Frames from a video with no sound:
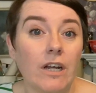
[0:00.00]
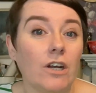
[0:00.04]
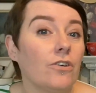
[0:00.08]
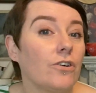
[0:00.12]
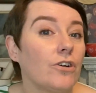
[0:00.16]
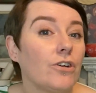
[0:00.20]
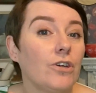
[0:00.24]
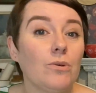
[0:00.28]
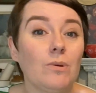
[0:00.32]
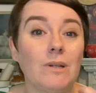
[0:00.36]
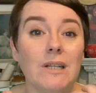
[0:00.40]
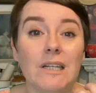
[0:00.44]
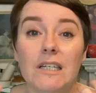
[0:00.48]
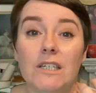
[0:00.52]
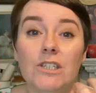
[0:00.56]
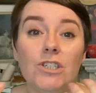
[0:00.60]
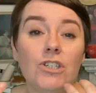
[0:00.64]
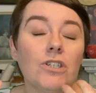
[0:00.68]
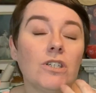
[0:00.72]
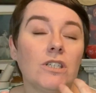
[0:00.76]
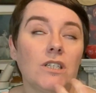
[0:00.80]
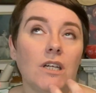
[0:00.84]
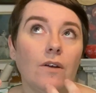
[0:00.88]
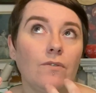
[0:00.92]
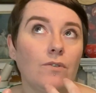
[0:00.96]
or you at least
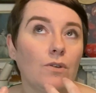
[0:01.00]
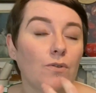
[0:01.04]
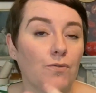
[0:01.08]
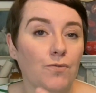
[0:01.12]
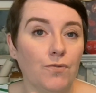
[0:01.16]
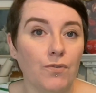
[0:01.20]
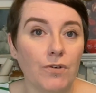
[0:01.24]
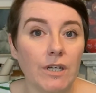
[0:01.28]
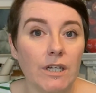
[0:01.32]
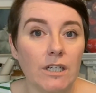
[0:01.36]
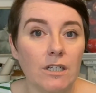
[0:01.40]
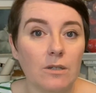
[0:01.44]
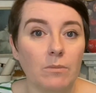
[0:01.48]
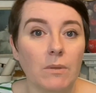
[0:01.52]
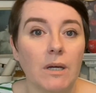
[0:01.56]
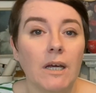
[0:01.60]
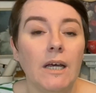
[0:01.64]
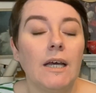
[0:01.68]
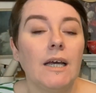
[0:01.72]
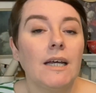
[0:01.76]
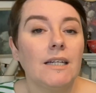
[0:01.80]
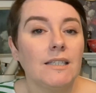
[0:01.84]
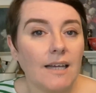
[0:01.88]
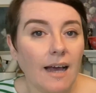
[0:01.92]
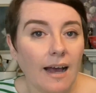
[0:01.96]
just have the freedom
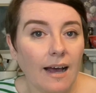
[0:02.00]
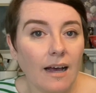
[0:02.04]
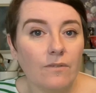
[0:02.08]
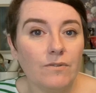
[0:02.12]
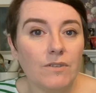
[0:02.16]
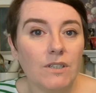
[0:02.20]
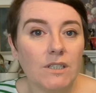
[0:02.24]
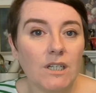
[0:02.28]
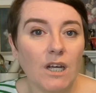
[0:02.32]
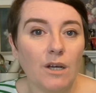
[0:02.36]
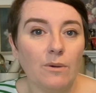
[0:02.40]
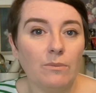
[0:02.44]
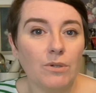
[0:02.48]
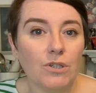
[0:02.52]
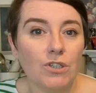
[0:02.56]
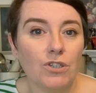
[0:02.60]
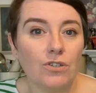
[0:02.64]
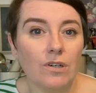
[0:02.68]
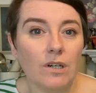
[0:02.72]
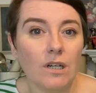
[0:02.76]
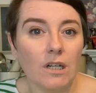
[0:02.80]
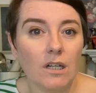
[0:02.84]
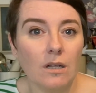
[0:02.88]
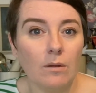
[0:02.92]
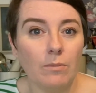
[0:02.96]
to have the
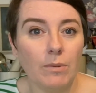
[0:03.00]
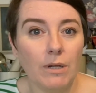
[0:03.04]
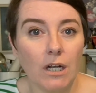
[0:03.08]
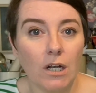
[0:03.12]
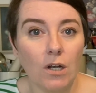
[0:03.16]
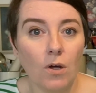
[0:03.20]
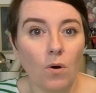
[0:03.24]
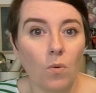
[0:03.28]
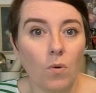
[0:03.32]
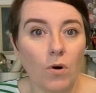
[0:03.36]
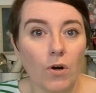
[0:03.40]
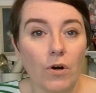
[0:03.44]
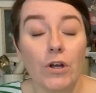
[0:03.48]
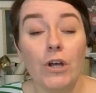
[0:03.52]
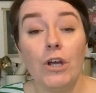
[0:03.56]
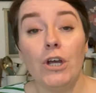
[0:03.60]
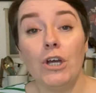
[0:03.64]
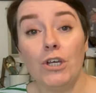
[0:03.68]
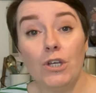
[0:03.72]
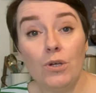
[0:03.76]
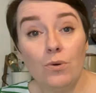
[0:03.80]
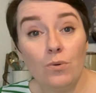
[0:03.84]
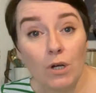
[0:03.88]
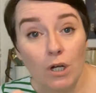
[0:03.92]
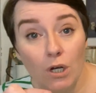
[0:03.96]
temperature a little bit lower,
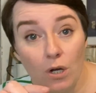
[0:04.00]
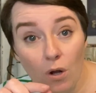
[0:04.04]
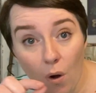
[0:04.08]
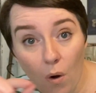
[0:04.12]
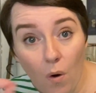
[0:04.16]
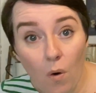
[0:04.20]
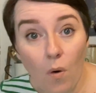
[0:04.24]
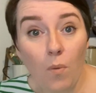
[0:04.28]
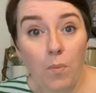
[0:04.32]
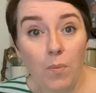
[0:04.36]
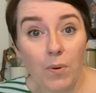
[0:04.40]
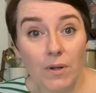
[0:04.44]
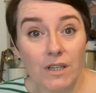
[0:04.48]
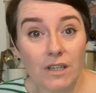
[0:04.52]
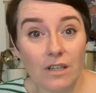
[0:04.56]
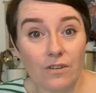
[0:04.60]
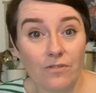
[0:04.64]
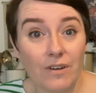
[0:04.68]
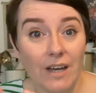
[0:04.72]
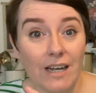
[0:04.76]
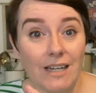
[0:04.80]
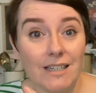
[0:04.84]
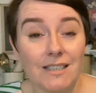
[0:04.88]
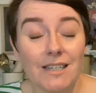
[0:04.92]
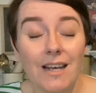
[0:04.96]
you can open the
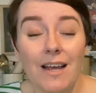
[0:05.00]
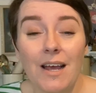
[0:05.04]
vent.